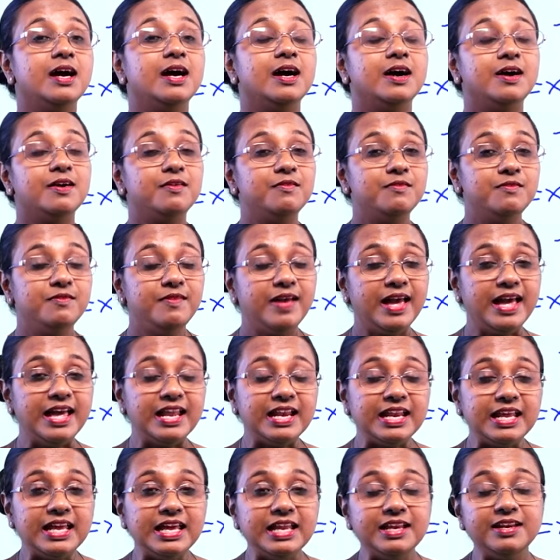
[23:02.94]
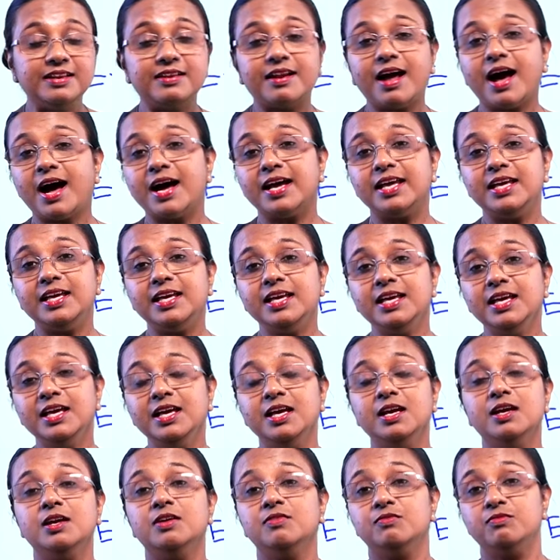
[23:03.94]
A very dry,
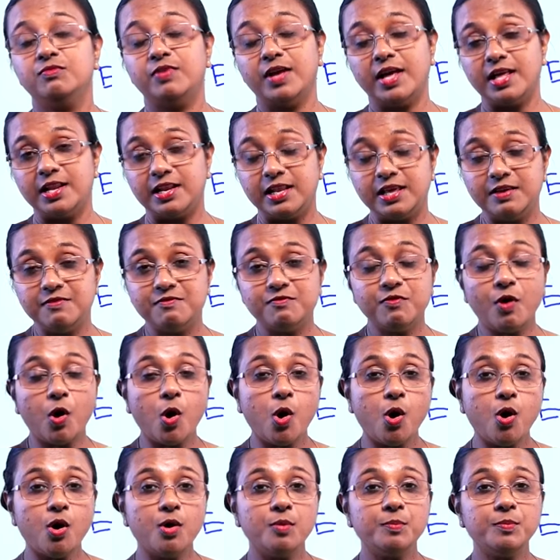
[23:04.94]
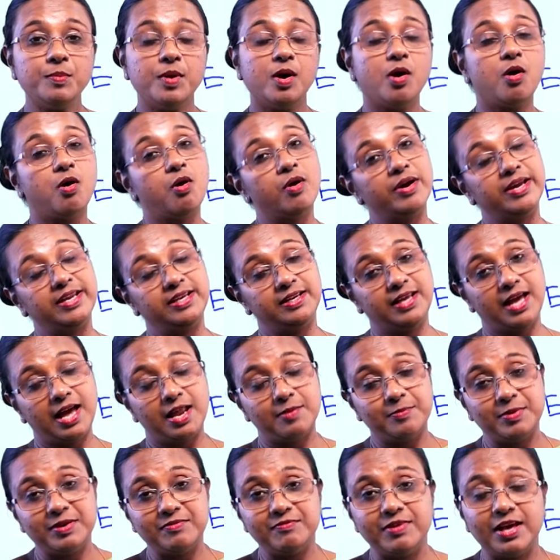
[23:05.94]
very warm, or it
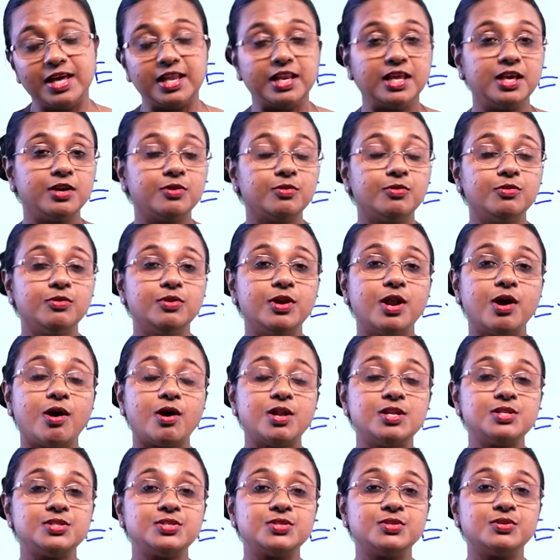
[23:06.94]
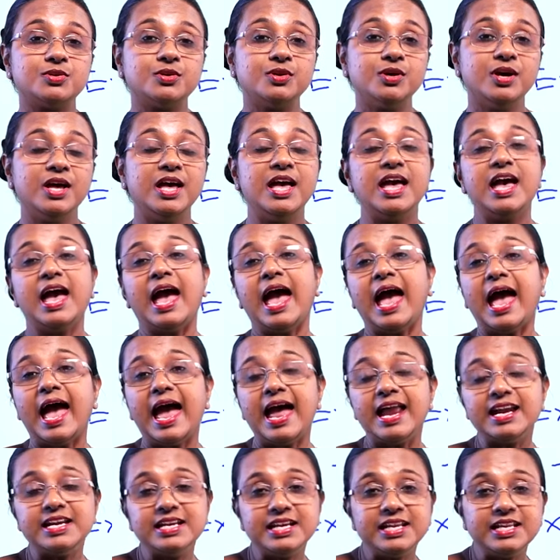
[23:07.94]
can be very cool also,
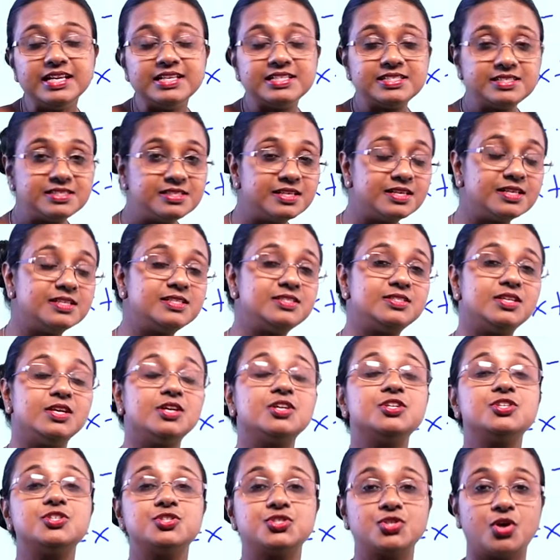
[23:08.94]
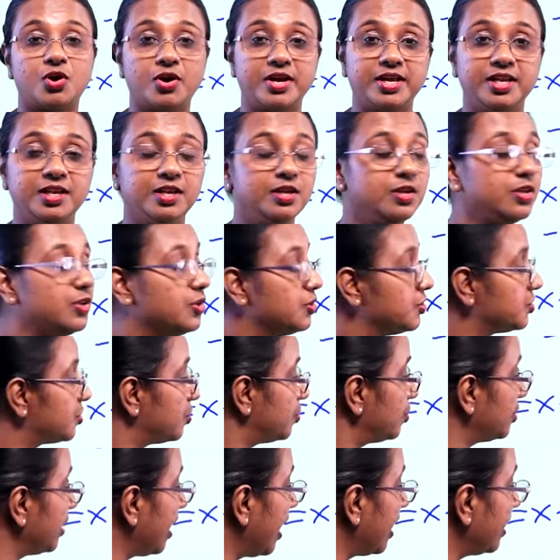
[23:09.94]
and it's just soil.
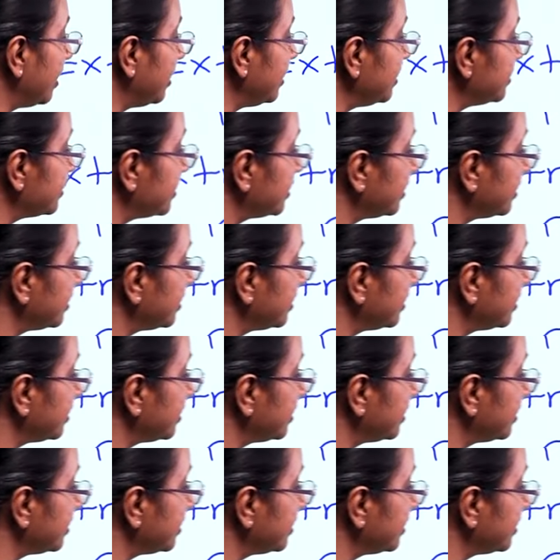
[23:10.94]
So that is